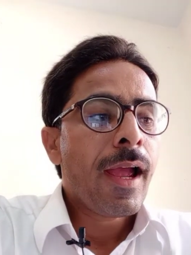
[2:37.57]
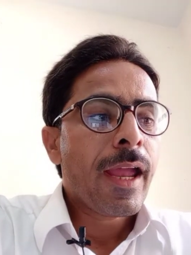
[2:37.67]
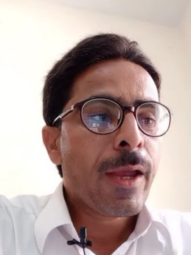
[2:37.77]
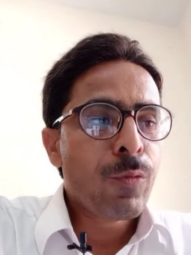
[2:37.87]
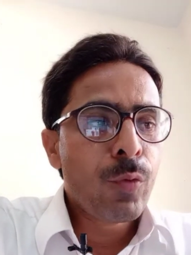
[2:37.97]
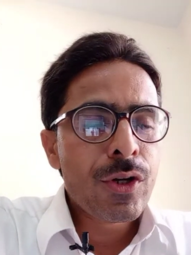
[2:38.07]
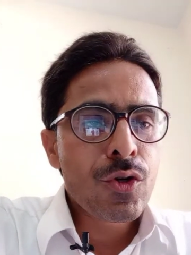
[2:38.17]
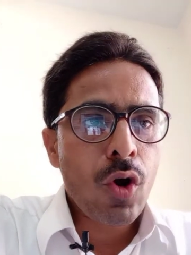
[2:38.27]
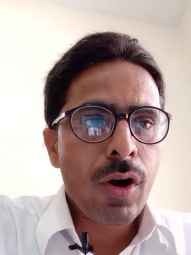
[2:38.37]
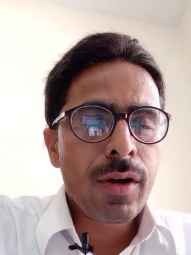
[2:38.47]
If we
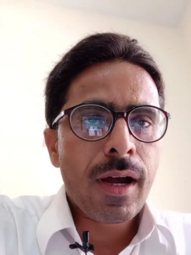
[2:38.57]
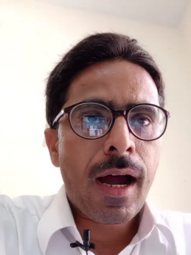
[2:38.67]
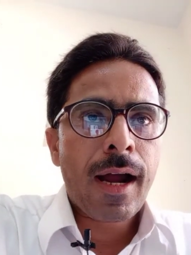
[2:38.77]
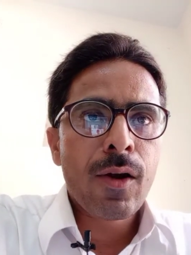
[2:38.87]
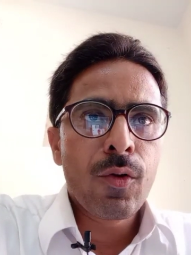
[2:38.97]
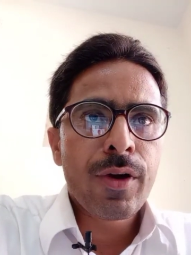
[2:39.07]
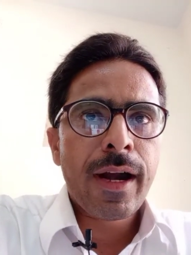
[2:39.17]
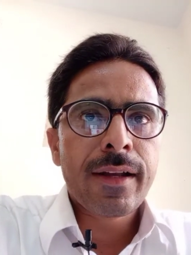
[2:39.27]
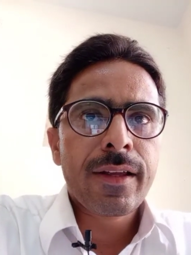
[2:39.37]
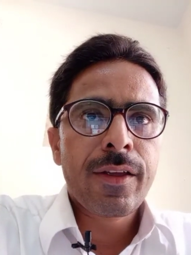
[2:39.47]
talk or look
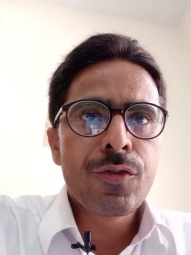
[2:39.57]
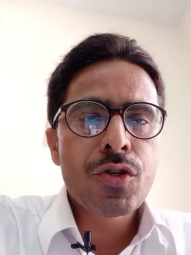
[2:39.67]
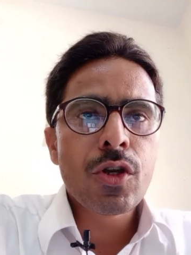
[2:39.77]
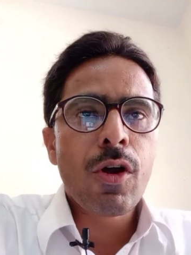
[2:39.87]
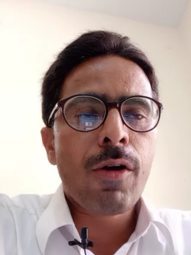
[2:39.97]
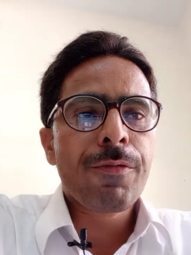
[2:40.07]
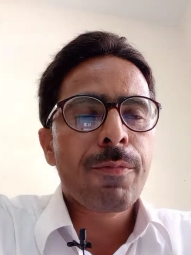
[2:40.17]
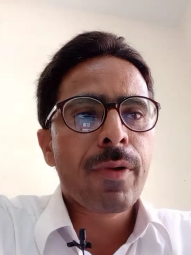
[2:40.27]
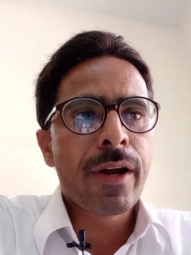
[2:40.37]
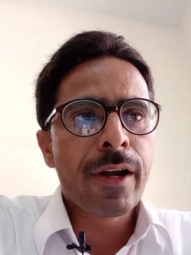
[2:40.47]
at the history of
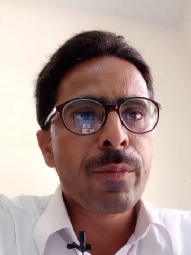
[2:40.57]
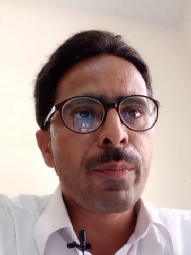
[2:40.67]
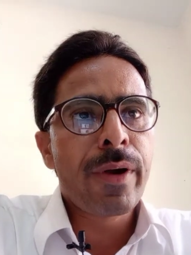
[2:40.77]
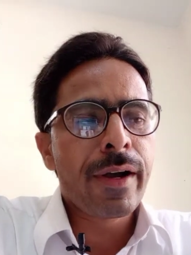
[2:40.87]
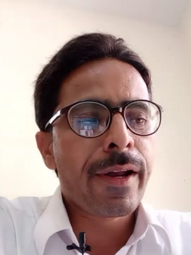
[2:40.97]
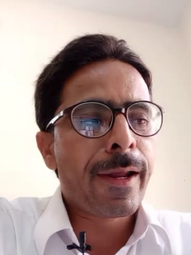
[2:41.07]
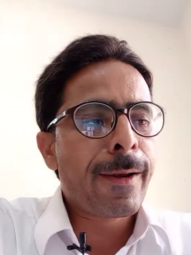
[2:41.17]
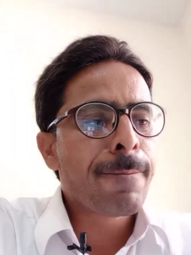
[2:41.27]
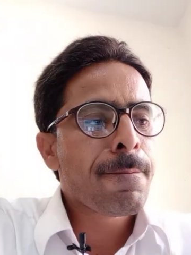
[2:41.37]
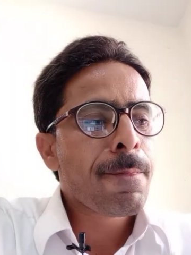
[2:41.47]
Great
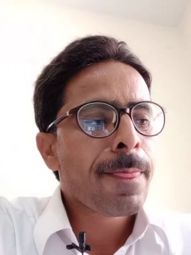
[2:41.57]
Britain,